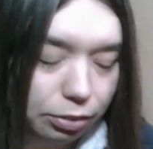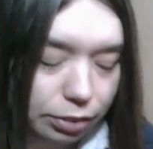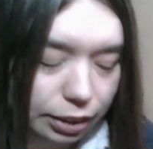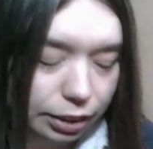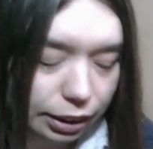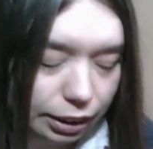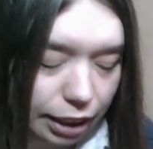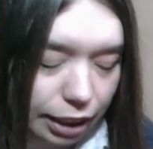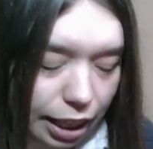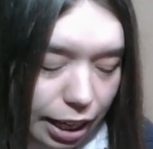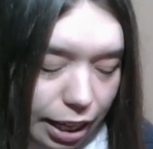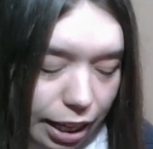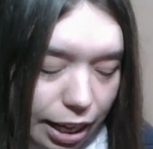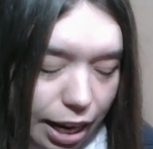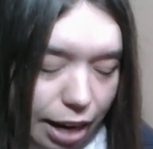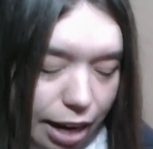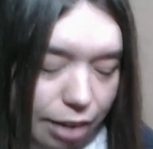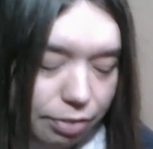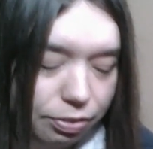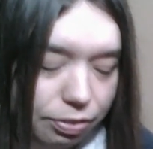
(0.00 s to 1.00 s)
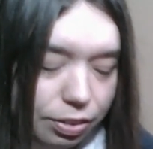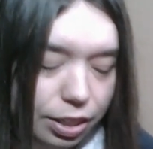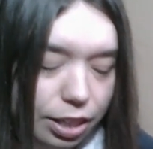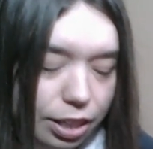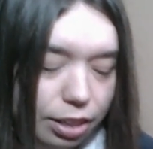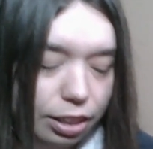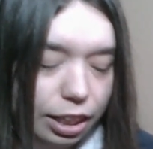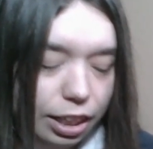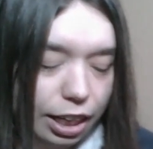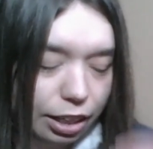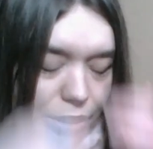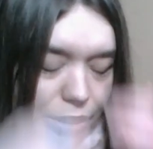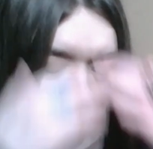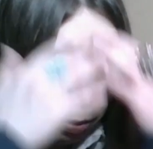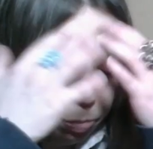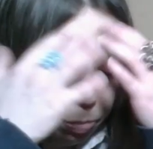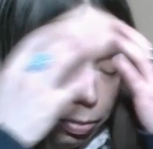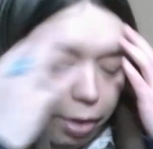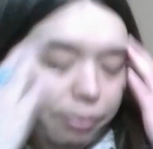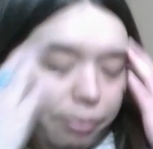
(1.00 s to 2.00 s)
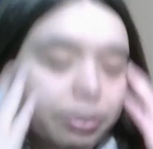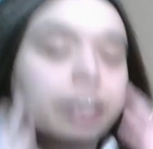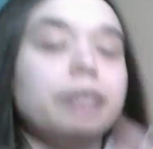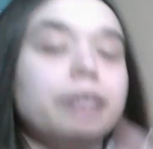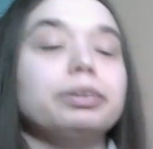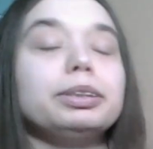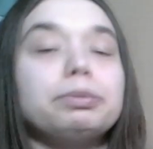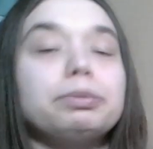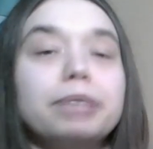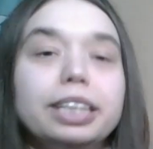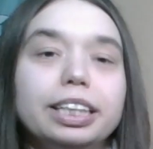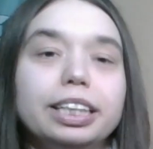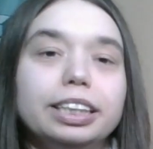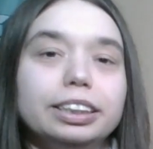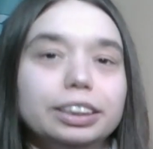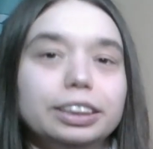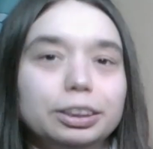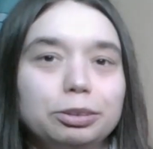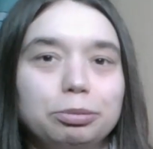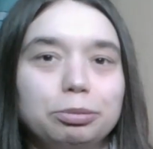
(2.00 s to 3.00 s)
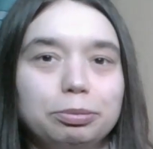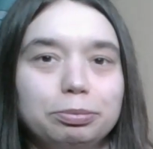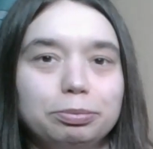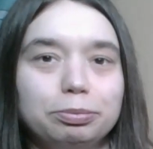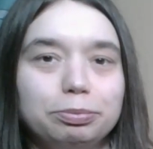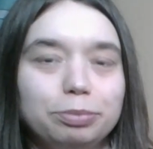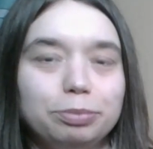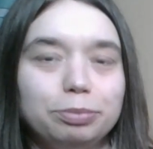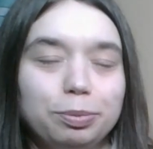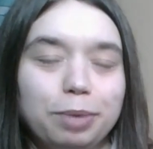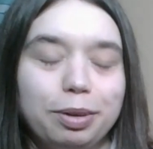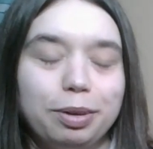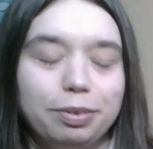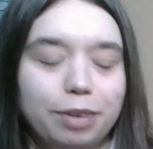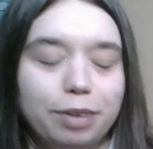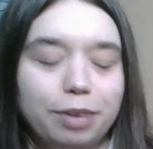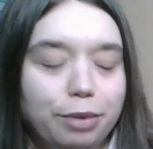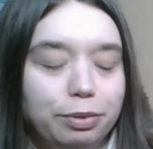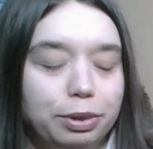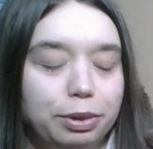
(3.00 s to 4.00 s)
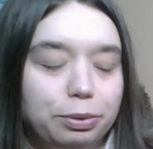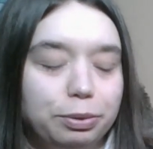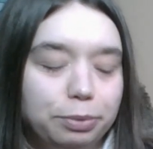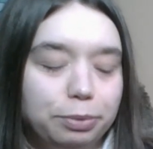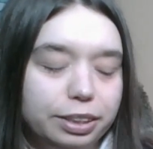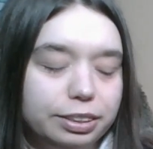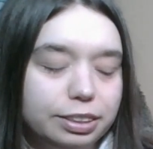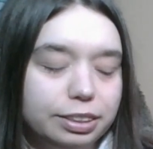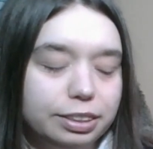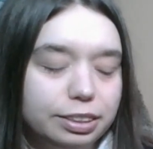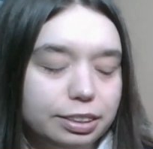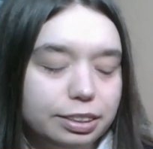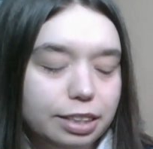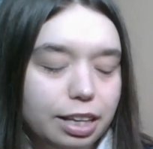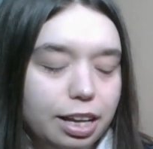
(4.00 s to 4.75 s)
was that I feel like whomever I'm speaking to, my favored ones,